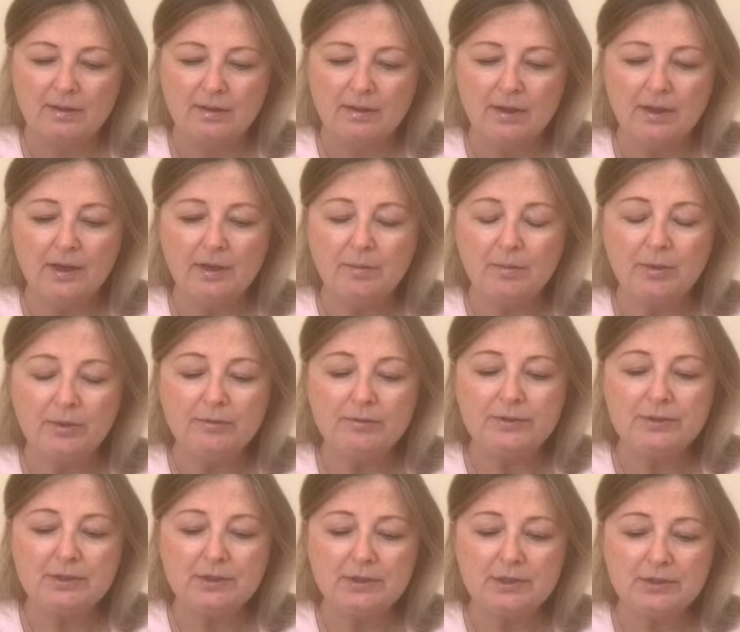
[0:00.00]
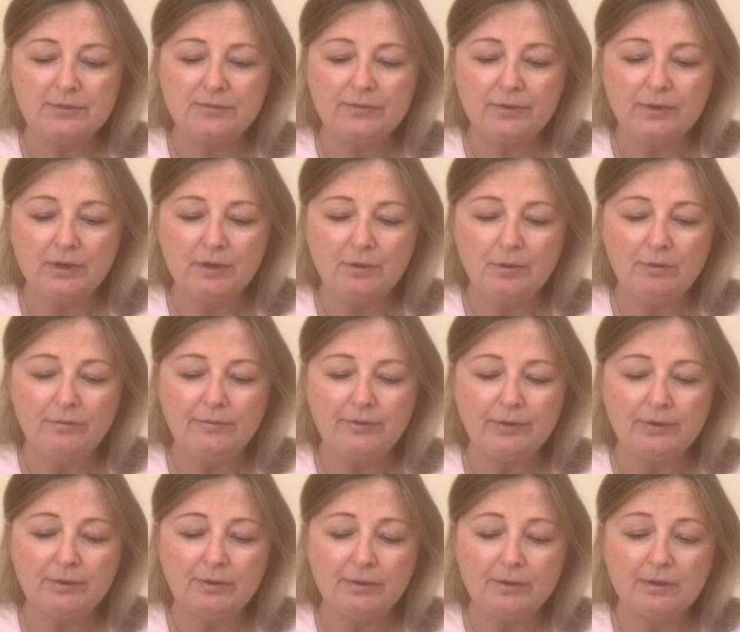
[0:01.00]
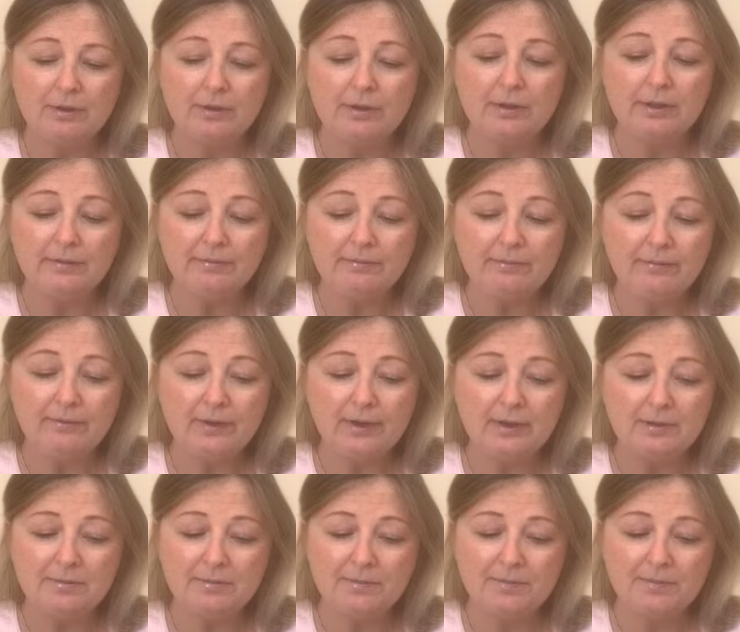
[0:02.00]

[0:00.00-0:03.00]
And it moves this flow of your lymph, and